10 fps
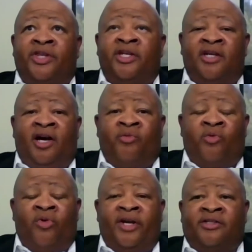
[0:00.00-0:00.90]
With this
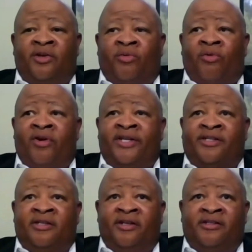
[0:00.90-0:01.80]
unrest or
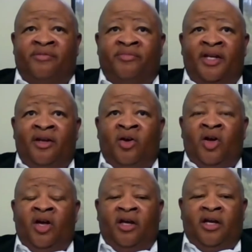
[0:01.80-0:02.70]
racism,
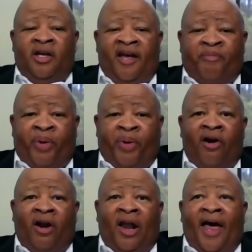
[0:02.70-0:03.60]
it has
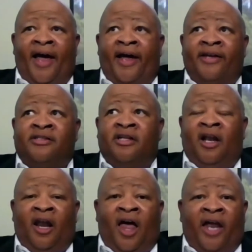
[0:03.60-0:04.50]

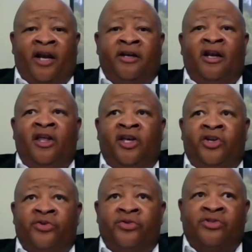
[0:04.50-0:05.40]
paralyzed a lot of the
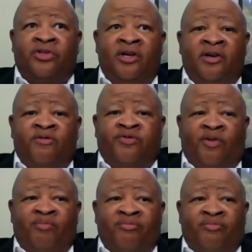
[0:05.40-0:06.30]
leaders
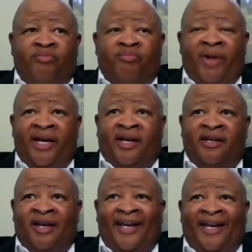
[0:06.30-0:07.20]
from
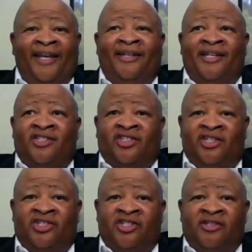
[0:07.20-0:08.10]
making any
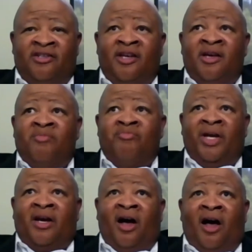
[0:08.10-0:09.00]
decision
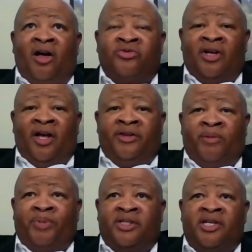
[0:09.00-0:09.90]
because
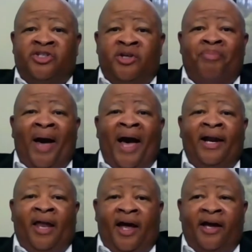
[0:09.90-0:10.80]
of the potential
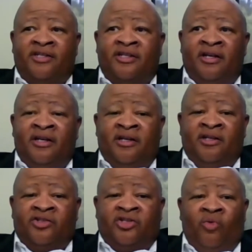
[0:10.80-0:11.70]
backlash.
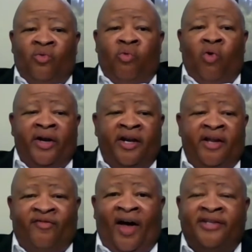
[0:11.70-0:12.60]
Mm-hmm. So one
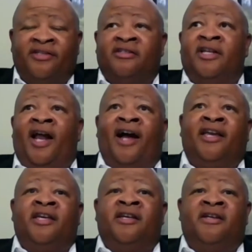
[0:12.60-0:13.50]
of the advices that
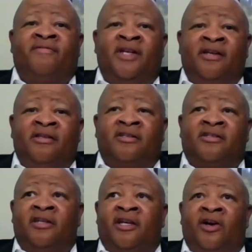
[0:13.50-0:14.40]
I give
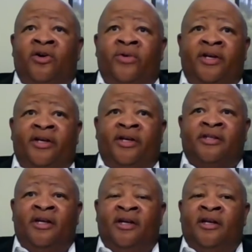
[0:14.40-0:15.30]
the CEO
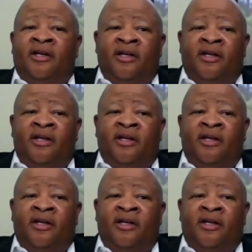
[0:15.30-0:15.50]
is